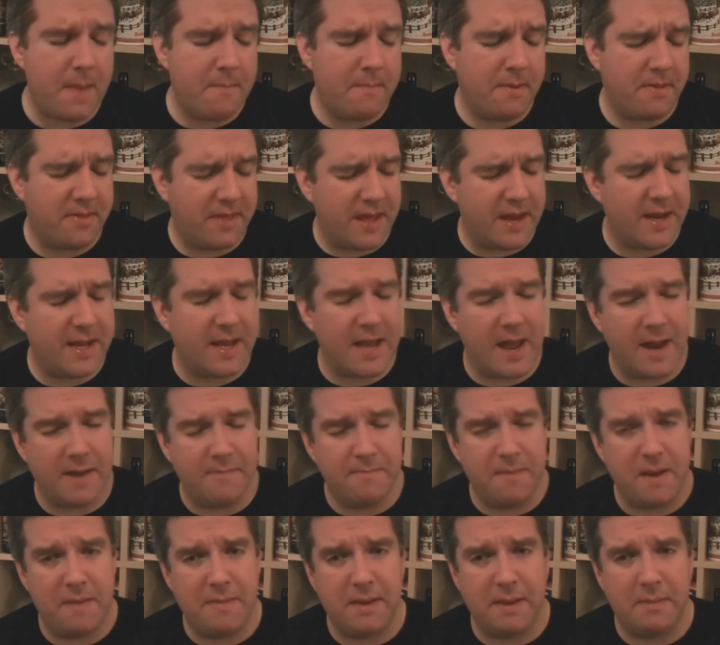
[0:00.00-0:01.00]
But then
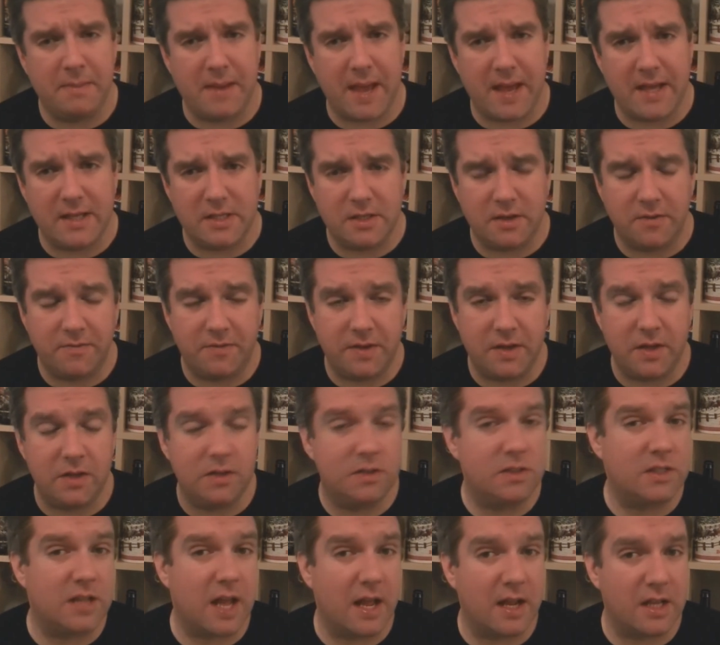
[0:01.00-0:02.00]
again, maybe I'm getting
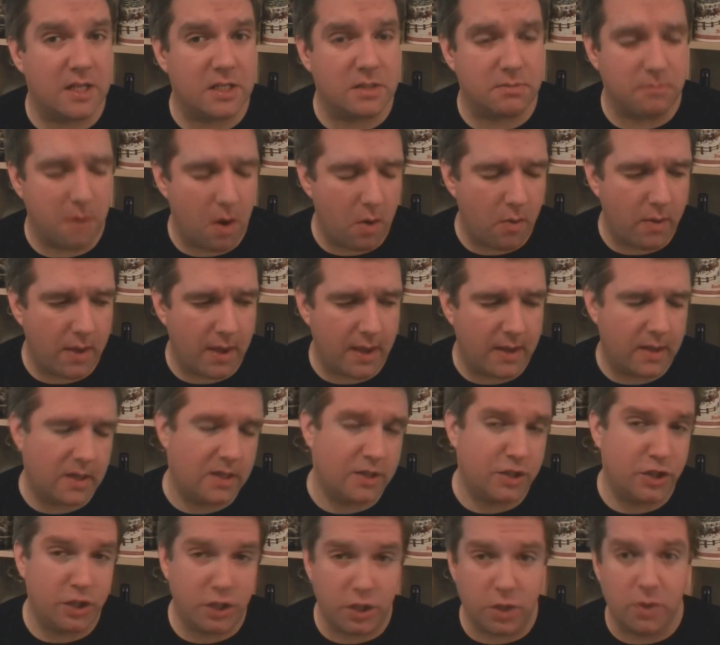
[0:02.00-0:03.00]
something slightly smoky,
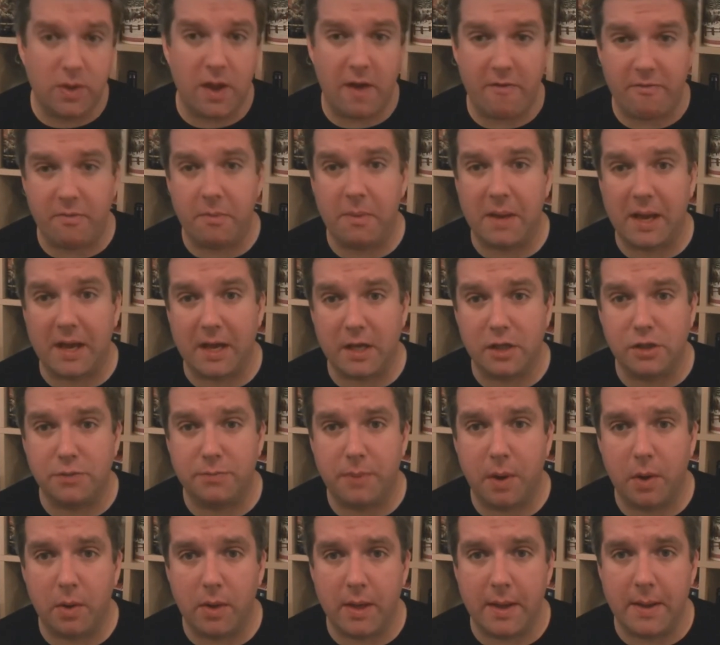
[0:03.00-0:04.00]
as you do get from like
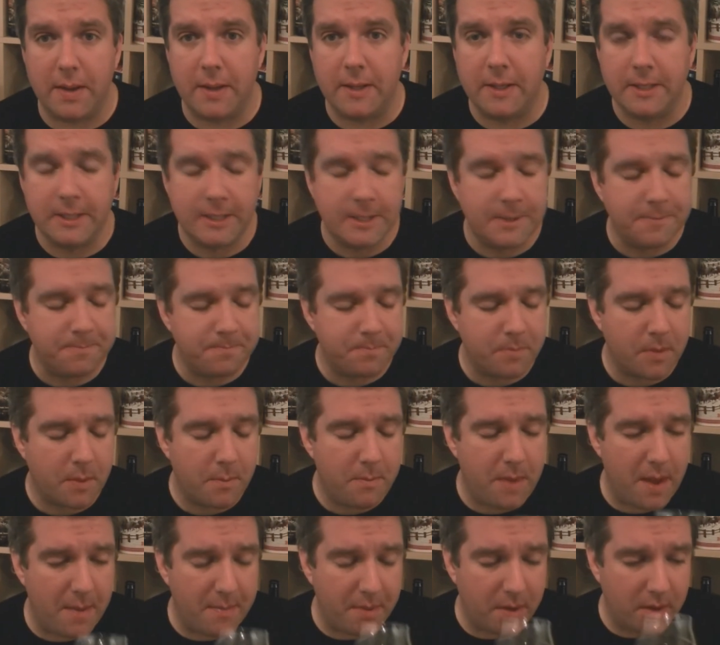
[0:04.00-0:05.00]
chipotle
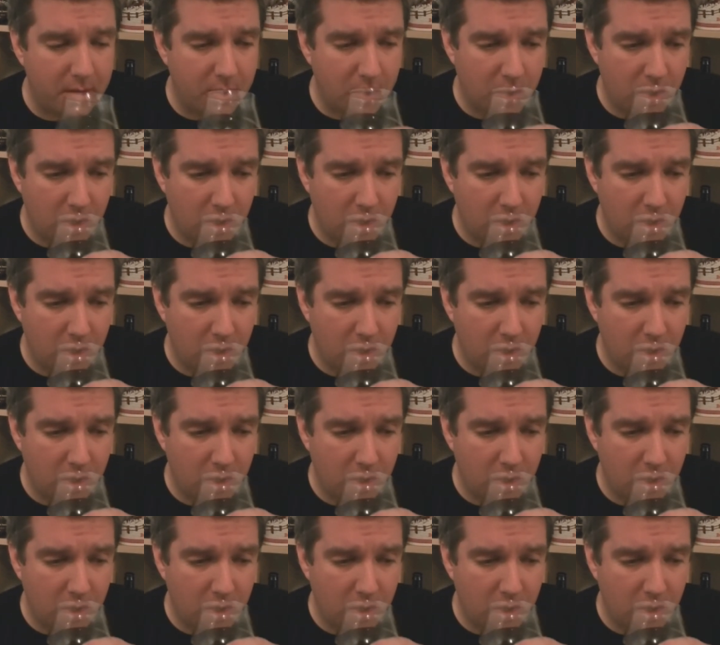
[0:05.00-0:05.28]
pepper.